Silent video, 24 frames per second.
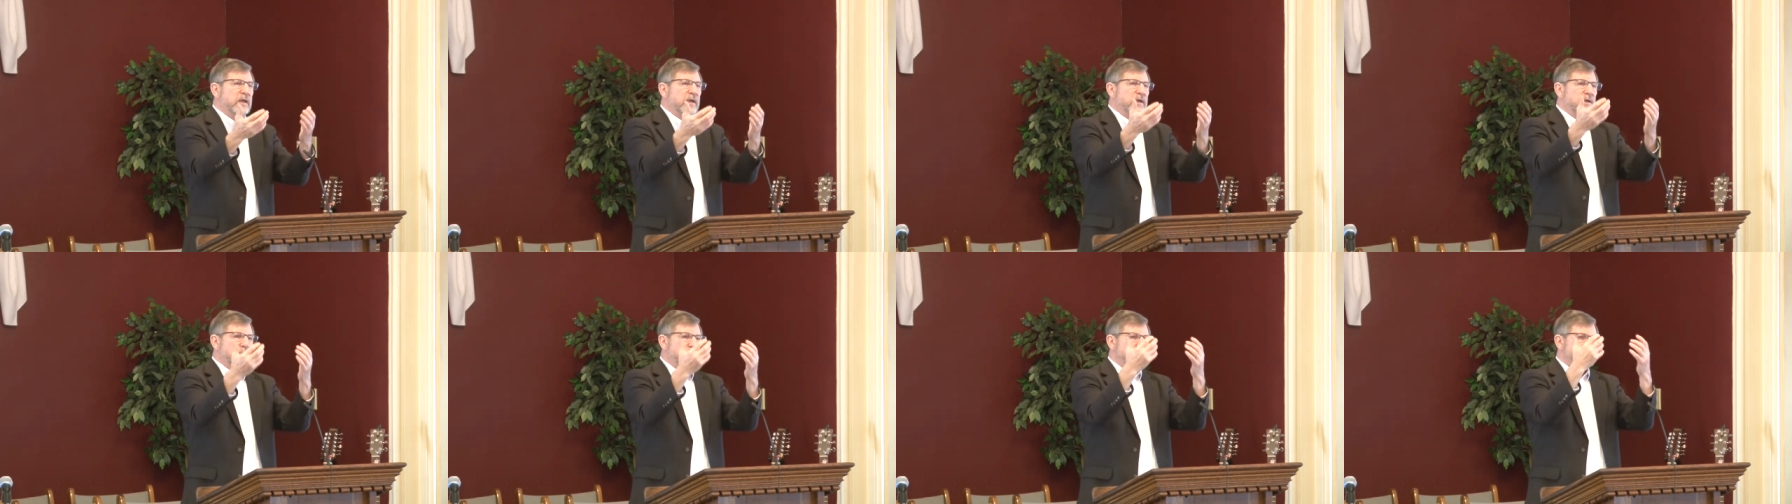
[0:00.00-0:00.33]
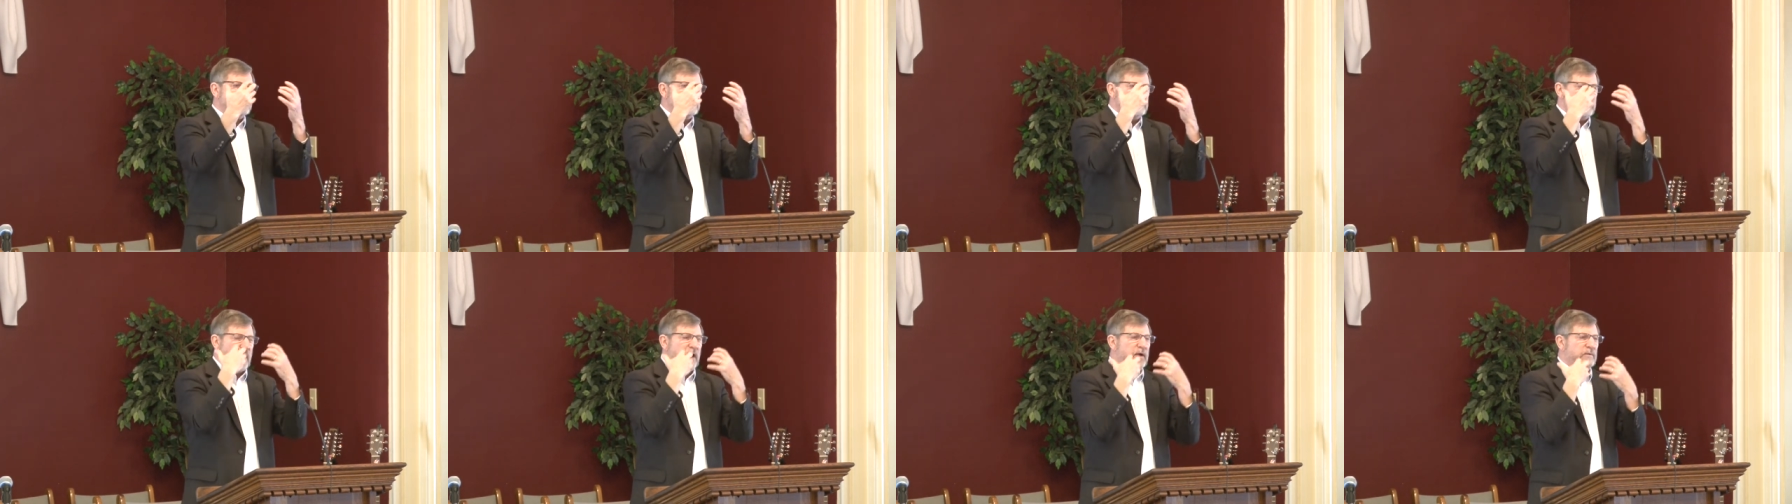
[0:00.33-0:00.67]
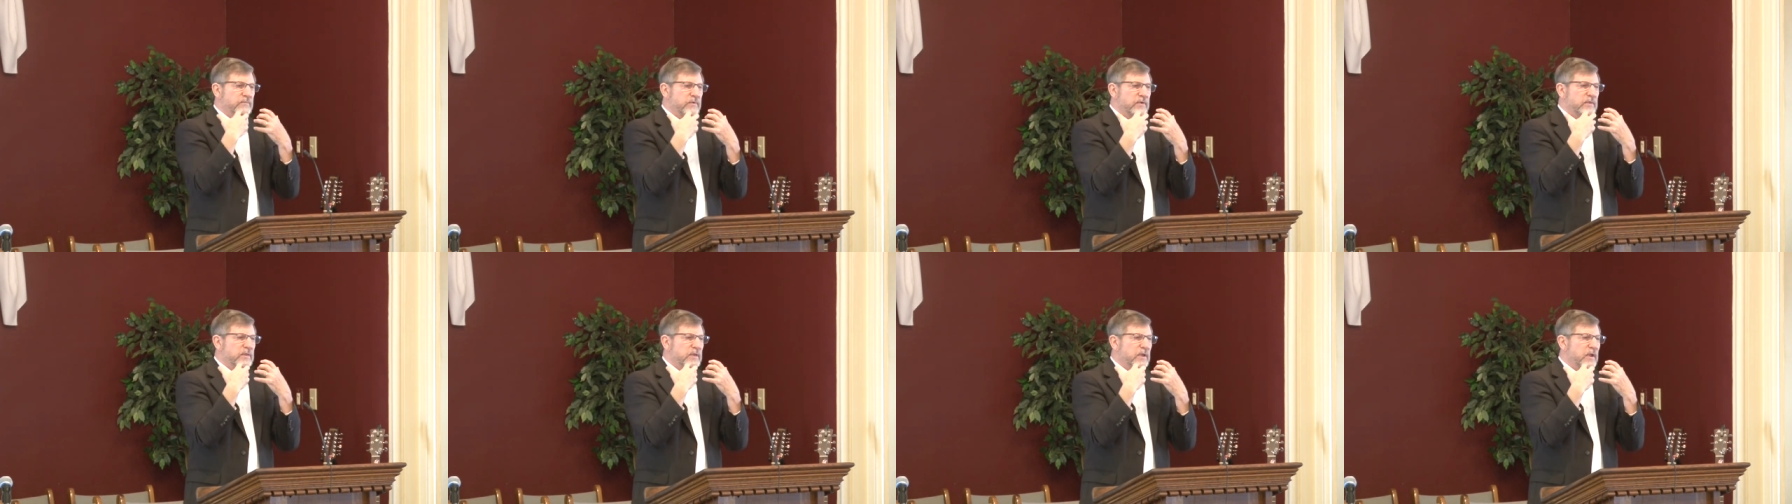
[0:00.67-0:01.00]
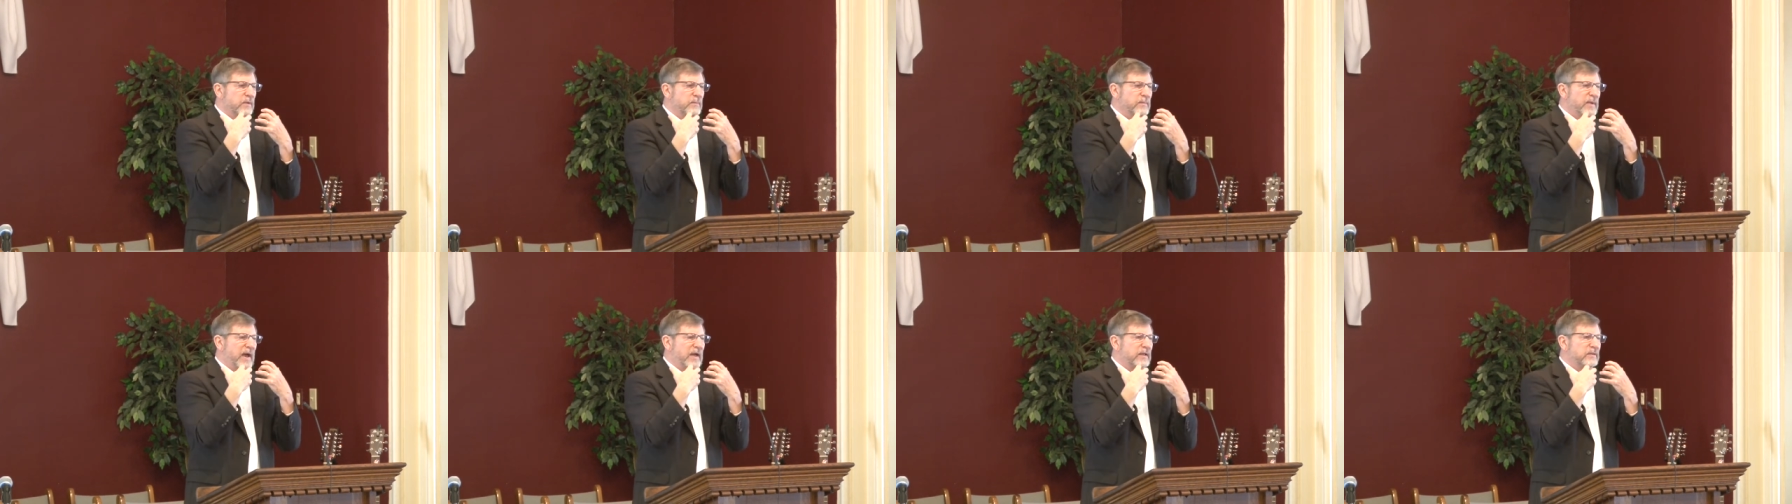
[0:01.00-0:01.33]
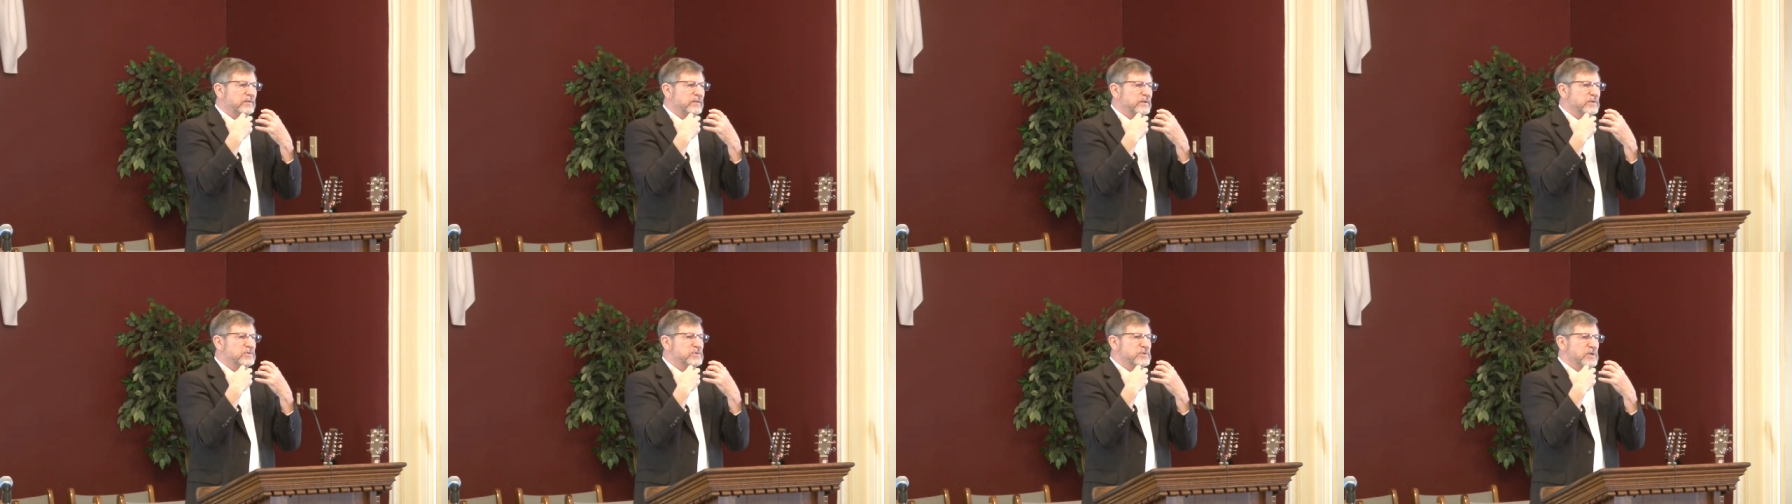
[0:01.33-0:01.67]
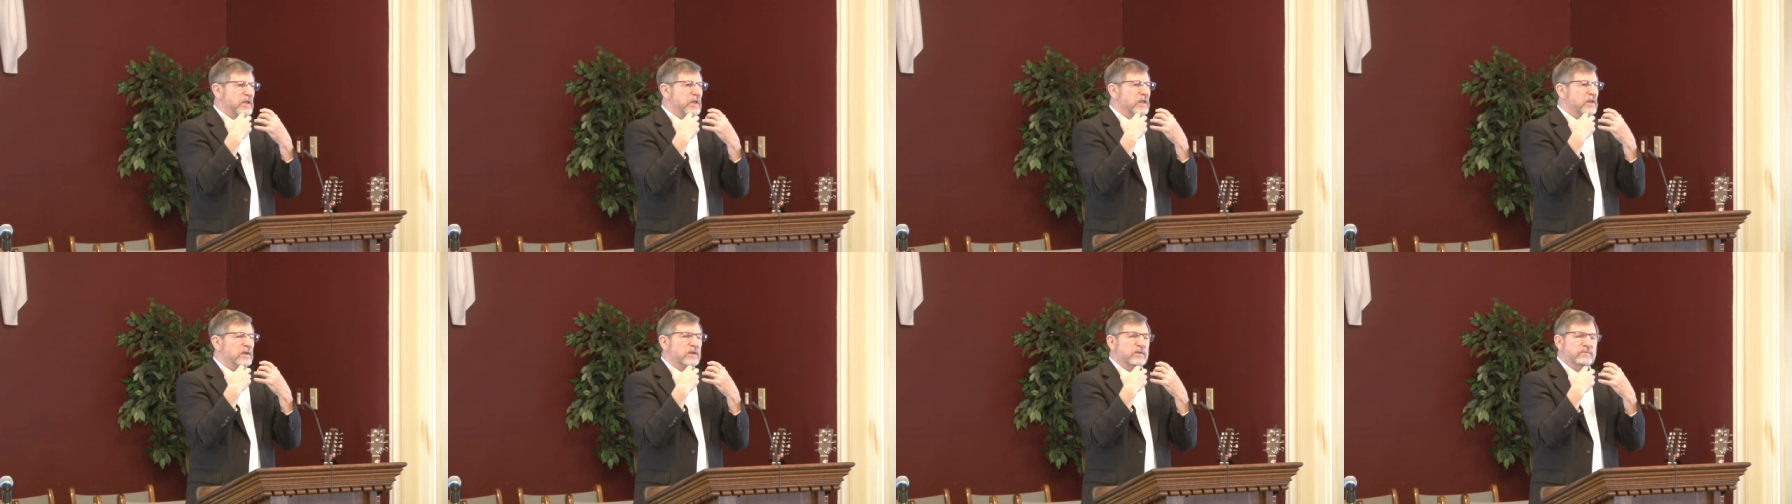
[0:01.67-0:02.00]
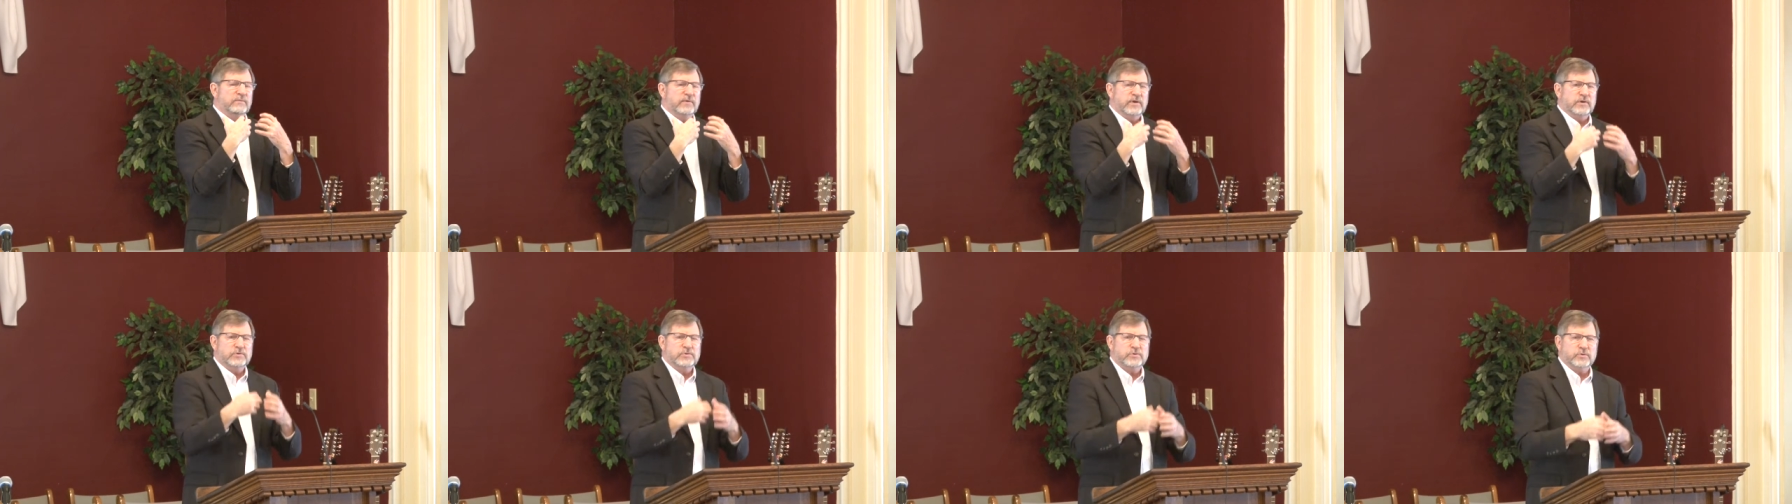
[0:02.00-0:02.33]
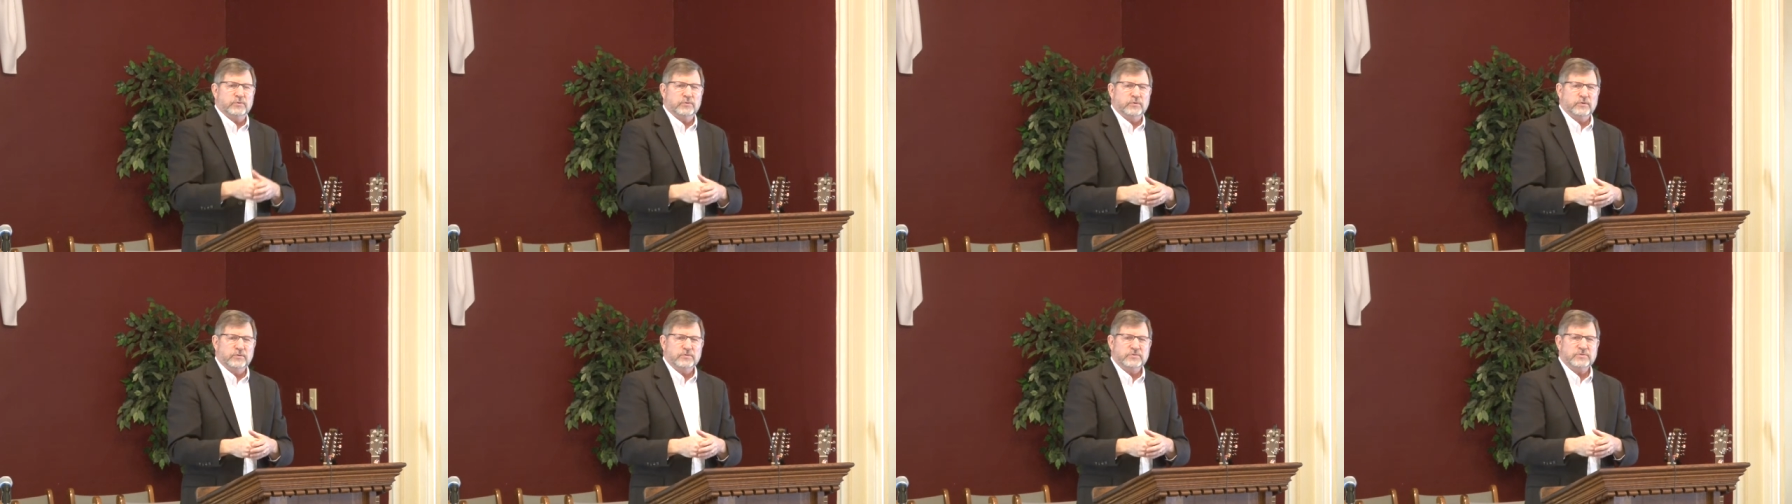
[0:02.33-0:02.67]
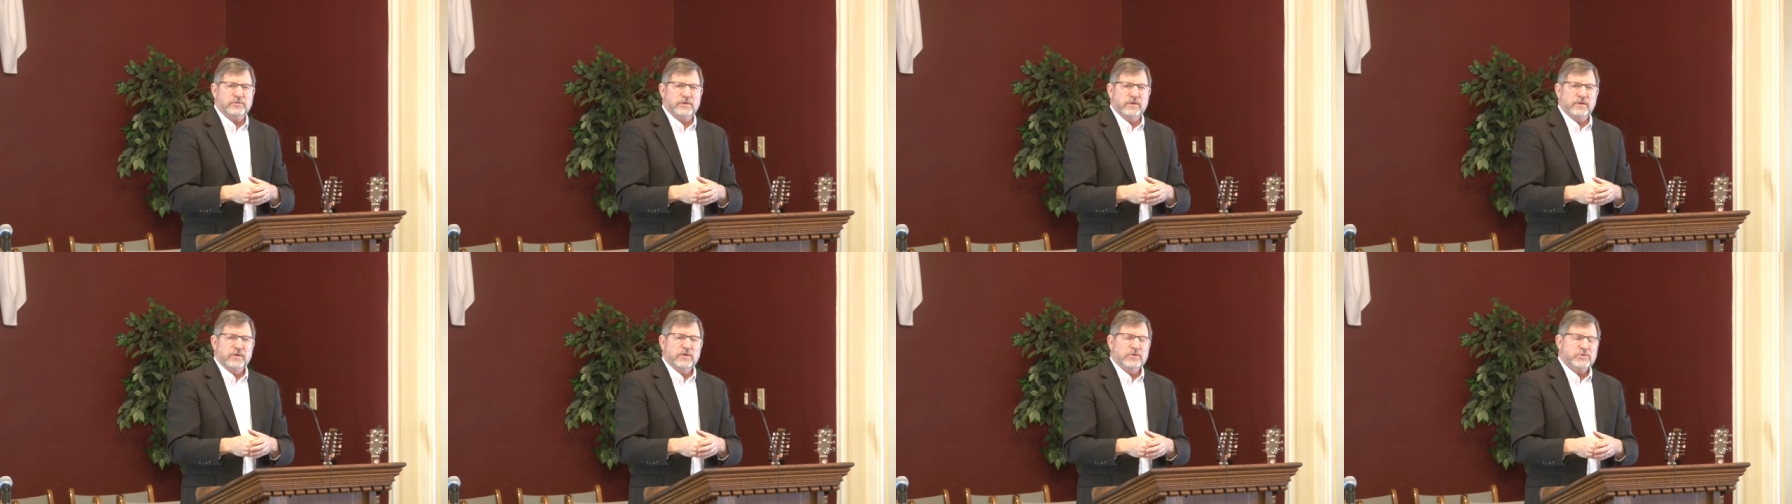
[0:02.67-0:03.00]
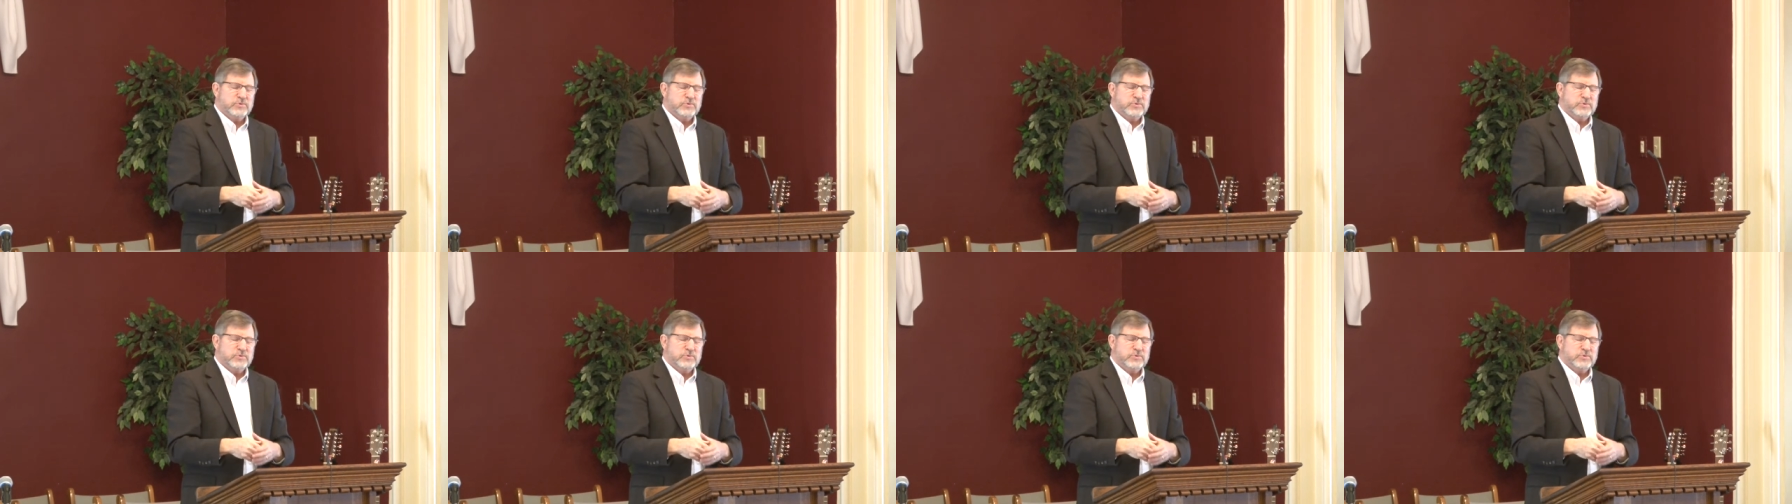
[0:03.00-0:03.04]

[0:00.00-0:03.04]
he used everything about these individuals